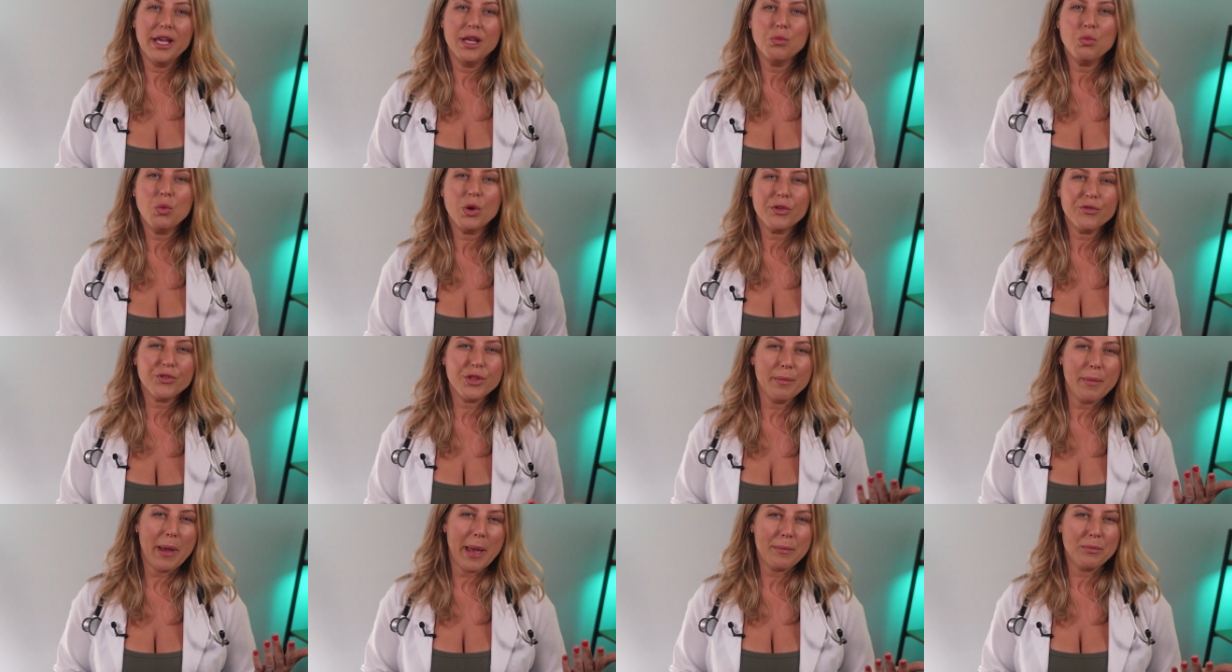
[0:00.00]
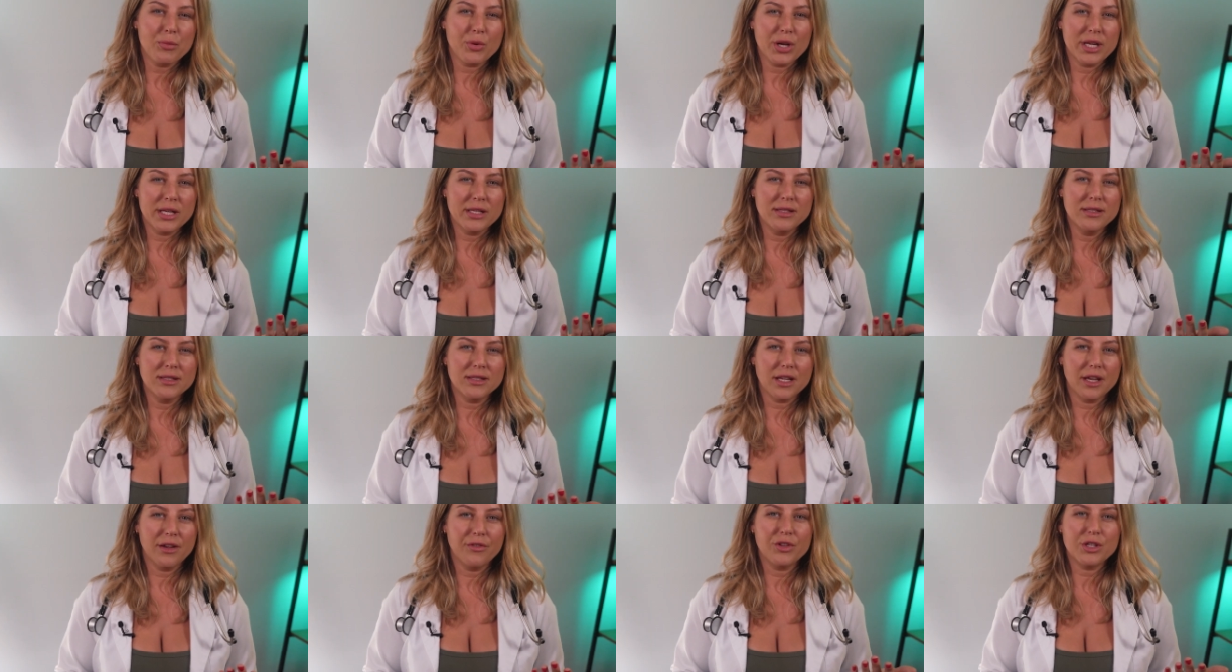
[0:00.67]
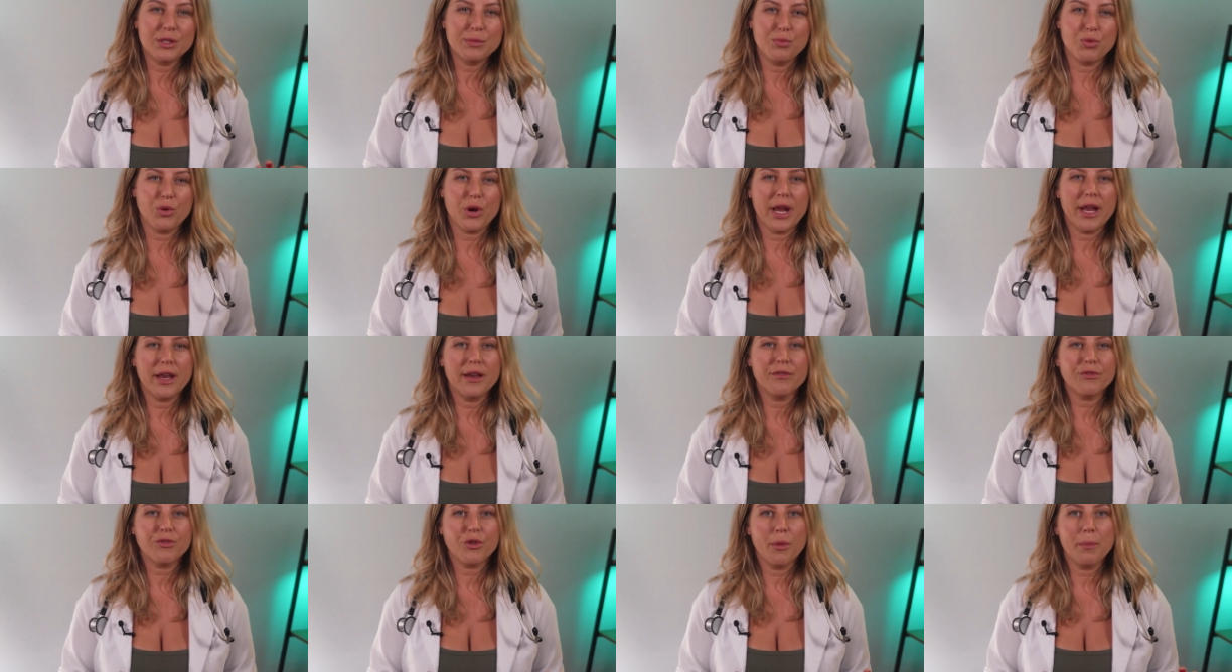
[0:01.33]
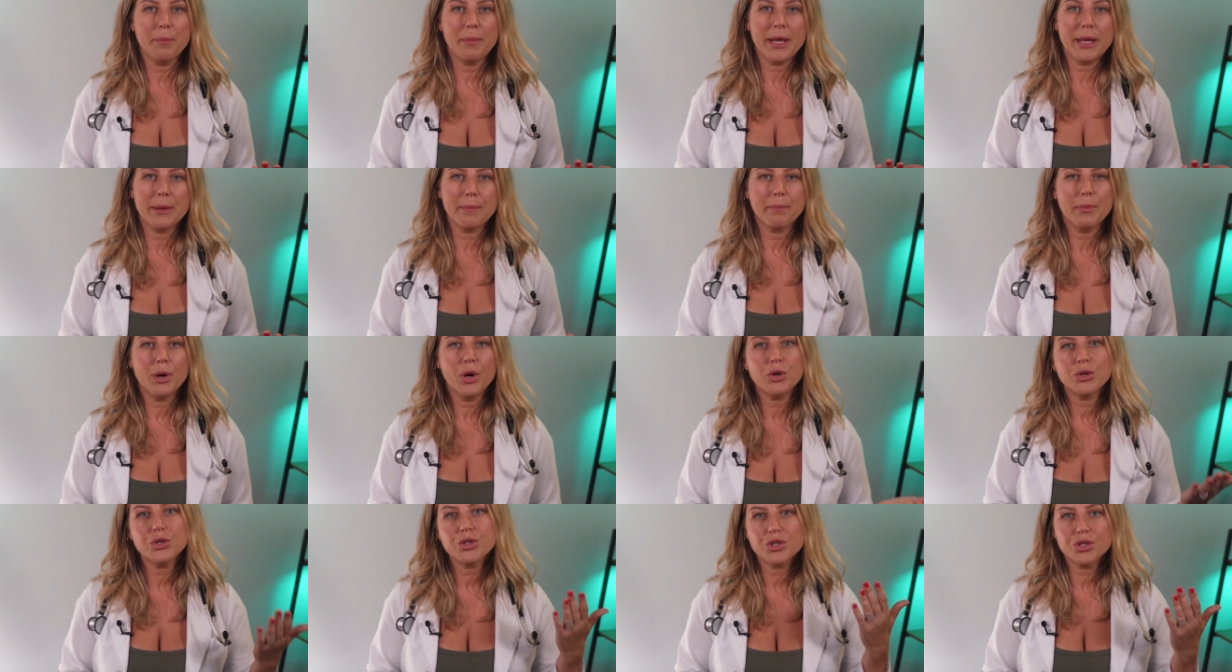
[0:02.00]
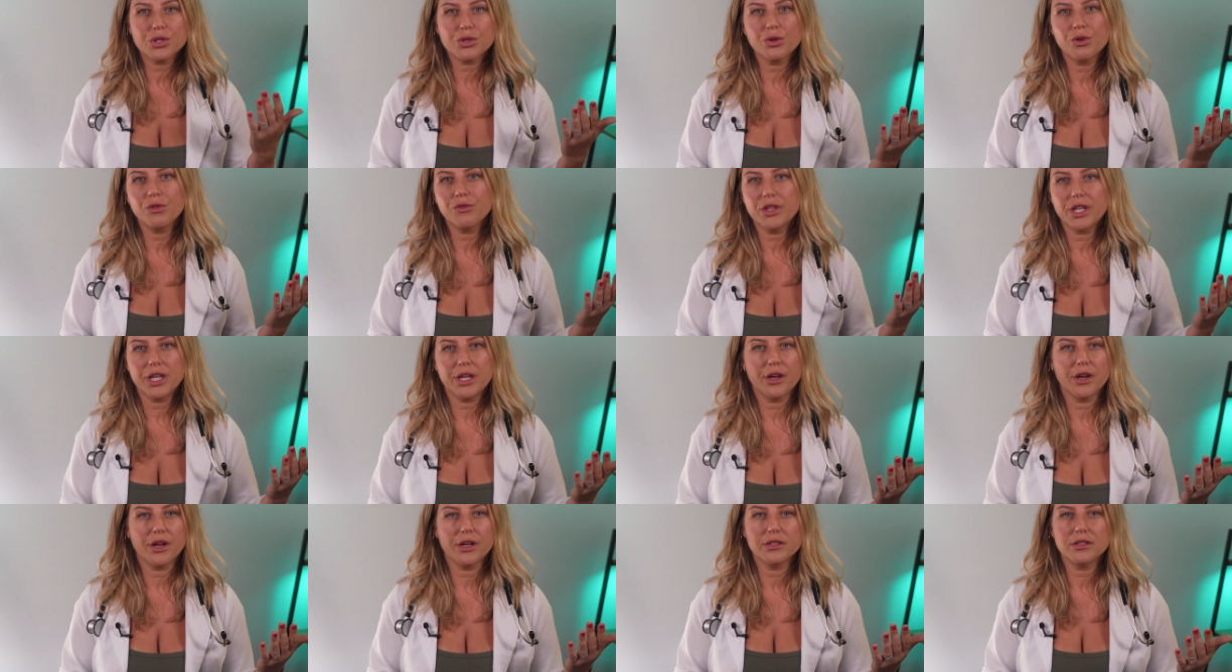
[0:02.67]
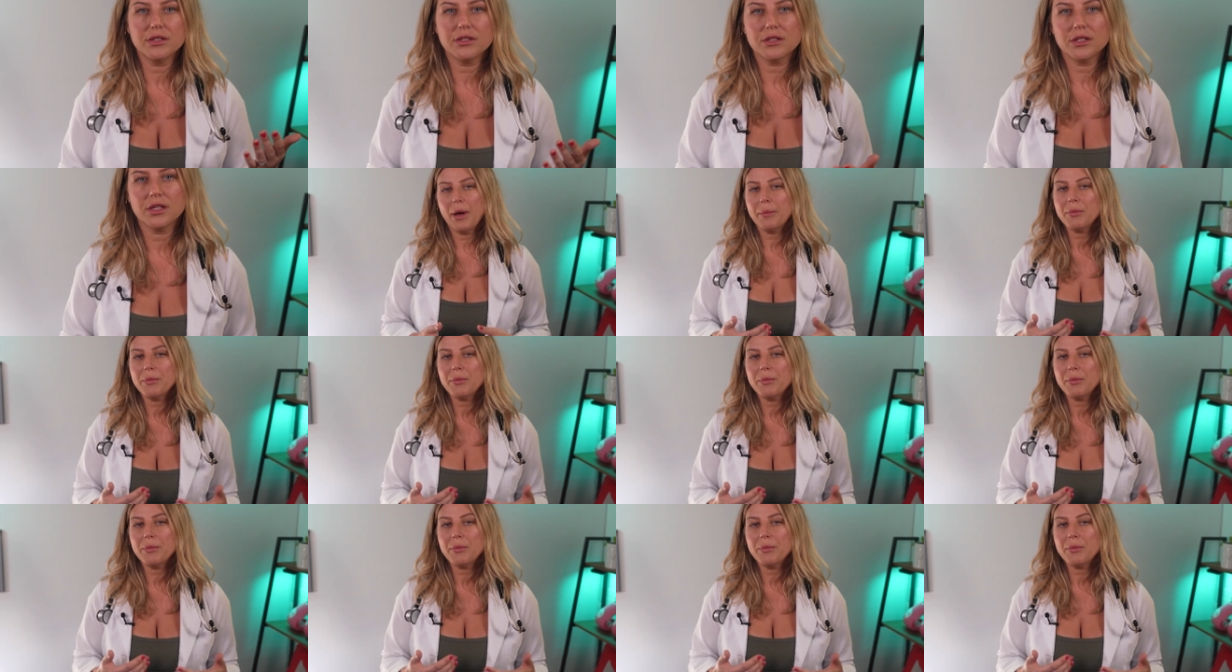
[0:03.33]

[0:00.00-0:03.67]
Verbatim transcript: in one of the membranes of his brain from being punched over the years.